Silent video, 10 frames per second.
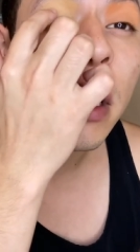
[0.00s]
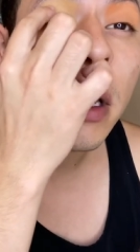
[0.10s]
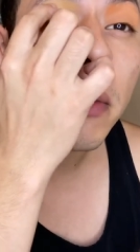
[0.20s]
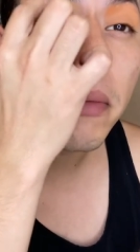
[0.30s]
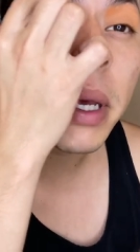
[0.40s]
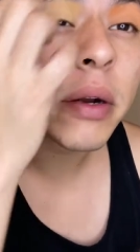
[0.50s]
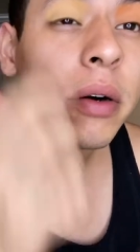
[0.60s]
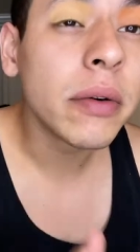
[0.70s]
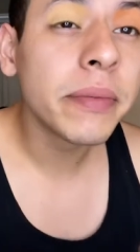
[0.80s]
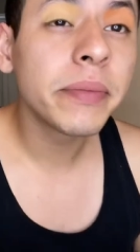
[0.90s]

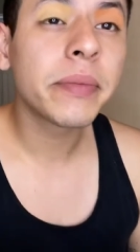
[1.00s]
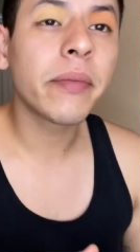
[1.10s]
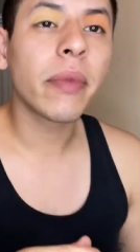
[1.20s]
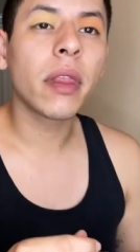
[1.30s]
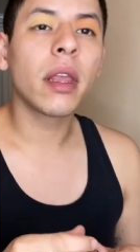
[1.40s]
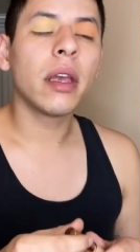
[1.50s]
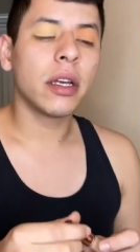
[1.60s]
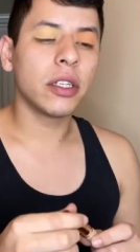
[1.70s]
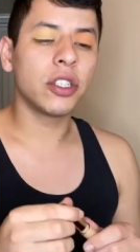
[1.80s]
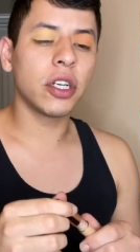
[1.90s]
middle,
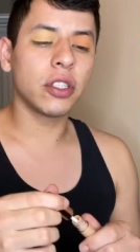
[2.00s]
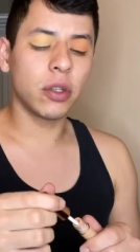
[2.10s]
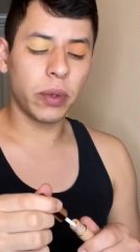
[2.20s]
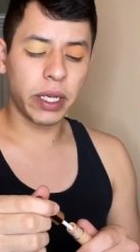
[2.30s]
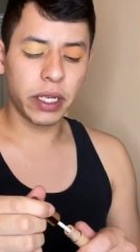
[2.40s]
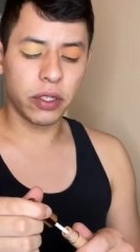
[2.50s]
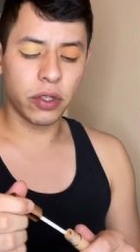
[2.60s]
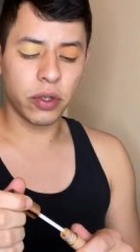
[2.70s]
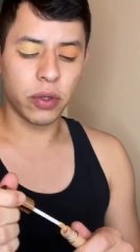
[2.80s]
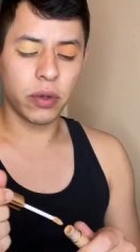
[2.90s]
just so we can
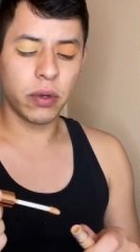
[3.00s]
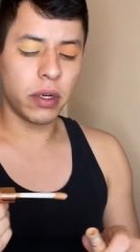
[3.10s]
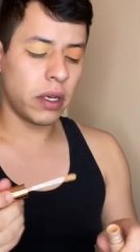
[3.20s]
do